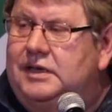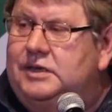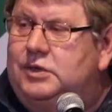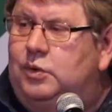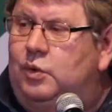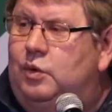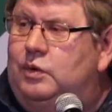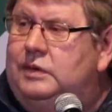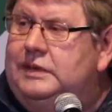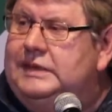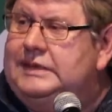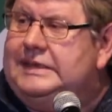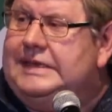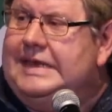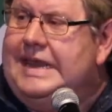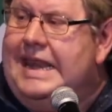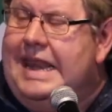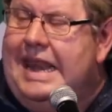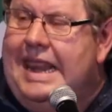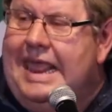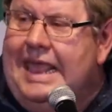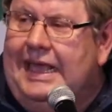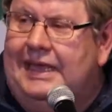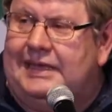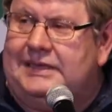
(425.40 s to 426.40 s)
to all this
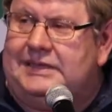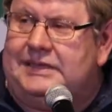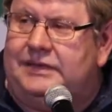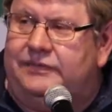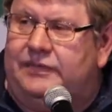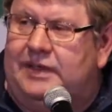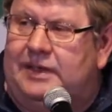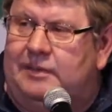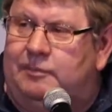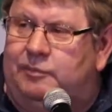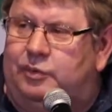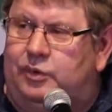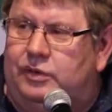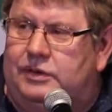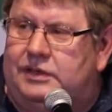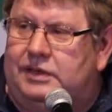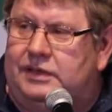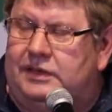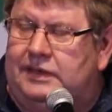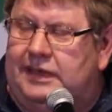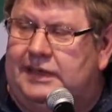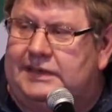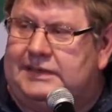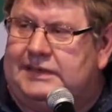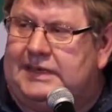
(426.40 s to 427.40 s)
negative
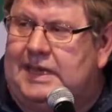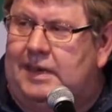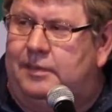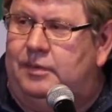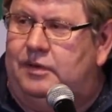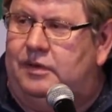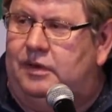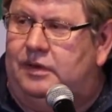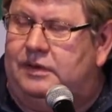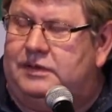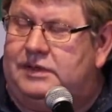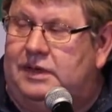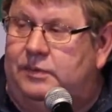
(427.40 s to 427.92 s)
input that's come along.